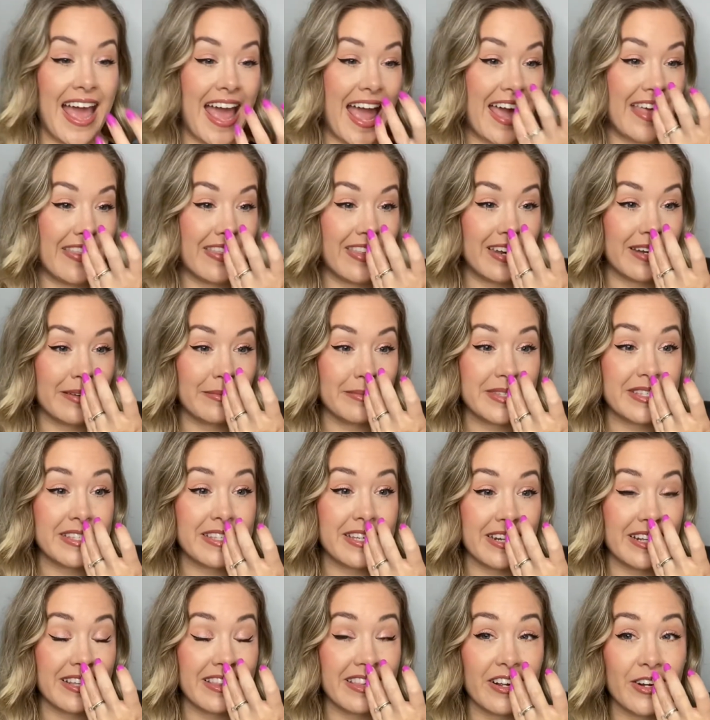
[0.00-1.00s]
And then I'm
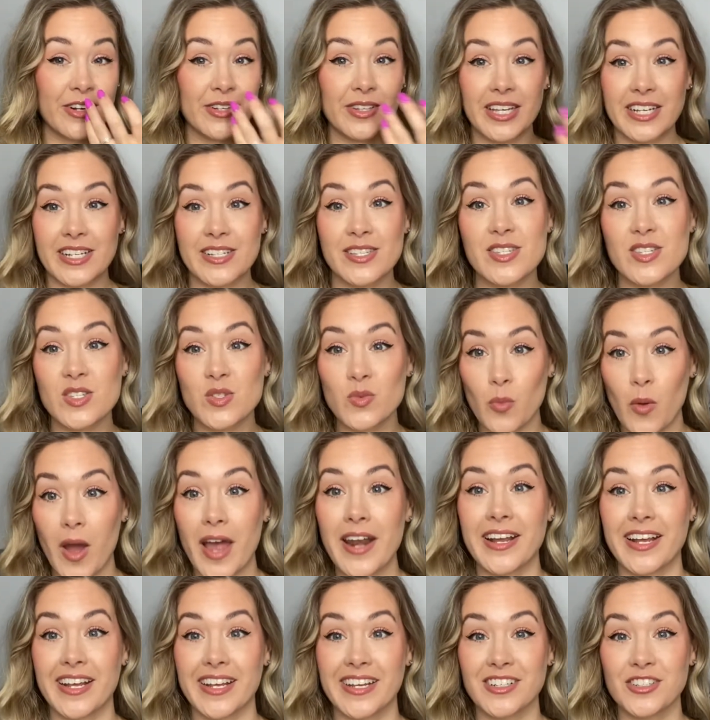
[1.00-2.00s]
sitting there like
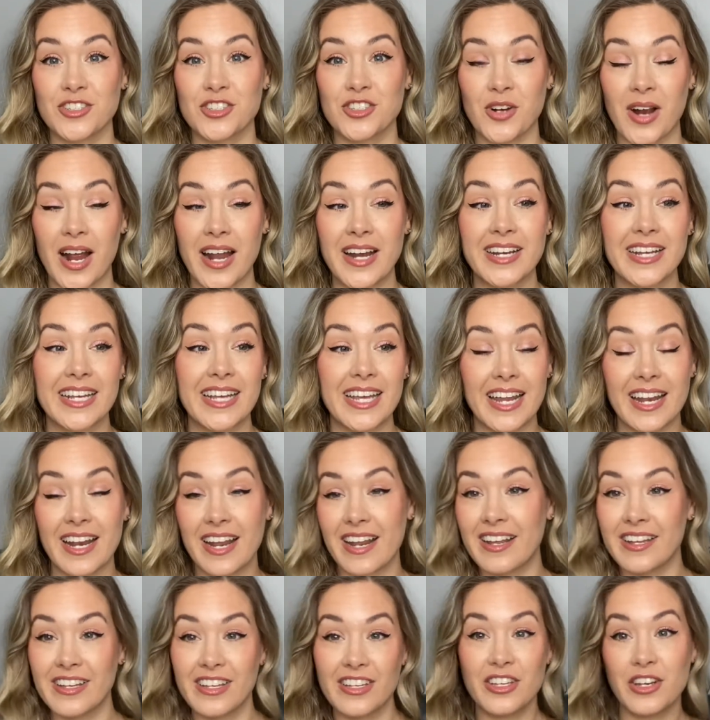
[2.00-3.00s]
sweating, trying to get,
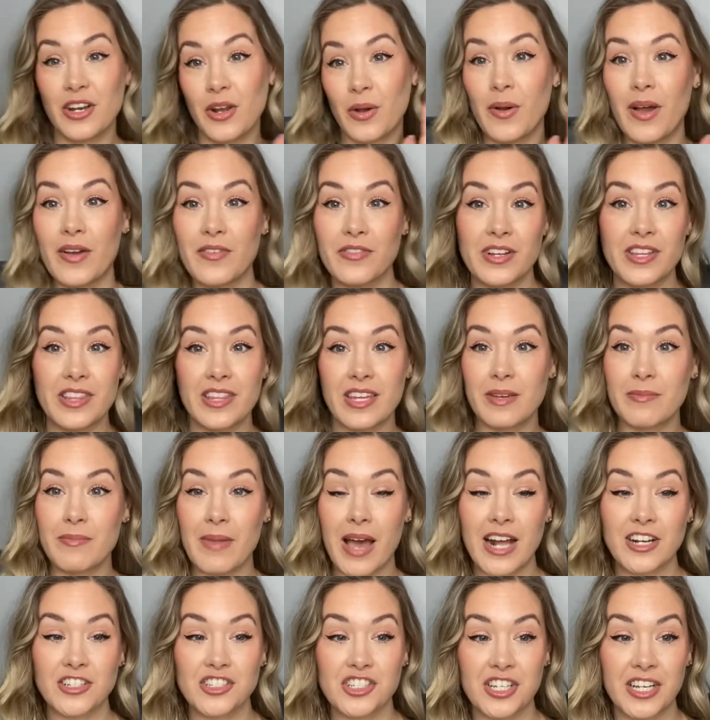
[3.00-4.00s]
you know, everything
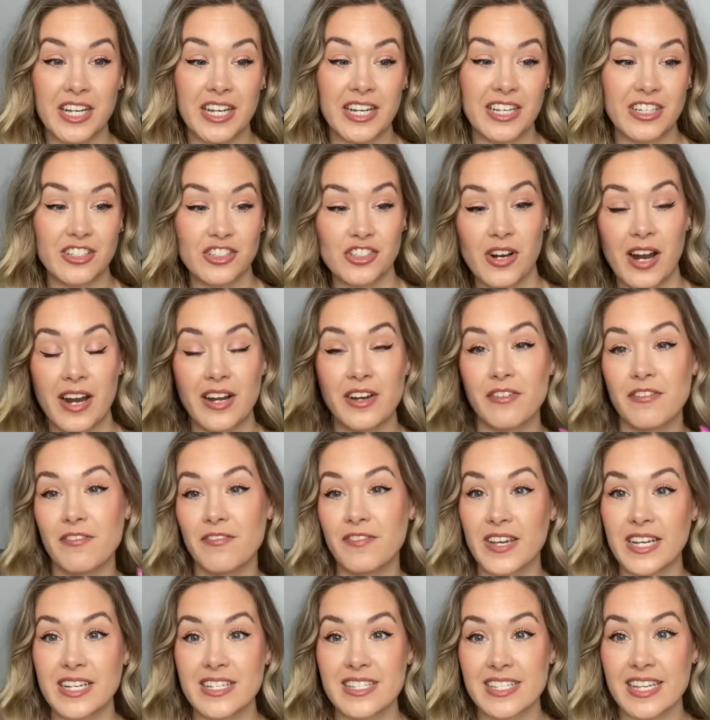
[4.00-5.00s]
matching and trying to
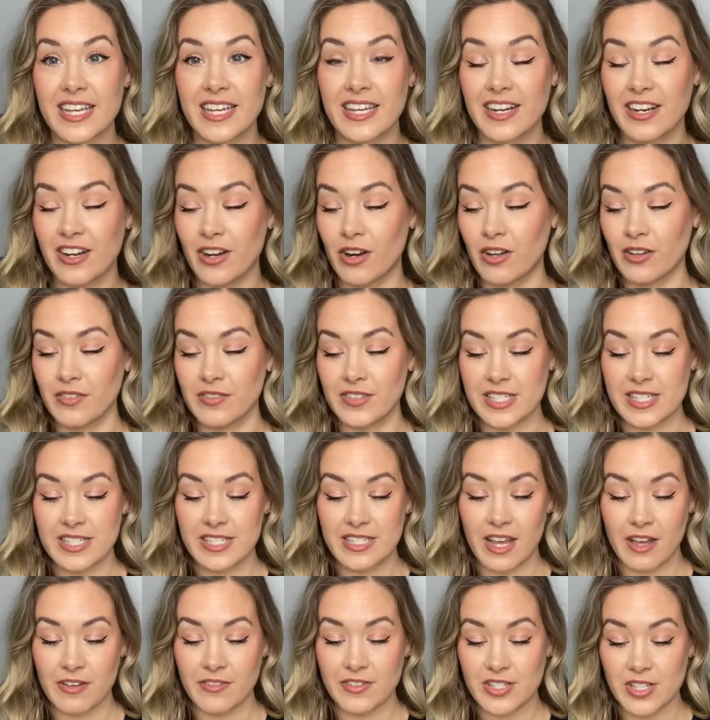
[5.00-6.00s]
fix it and all this stuff.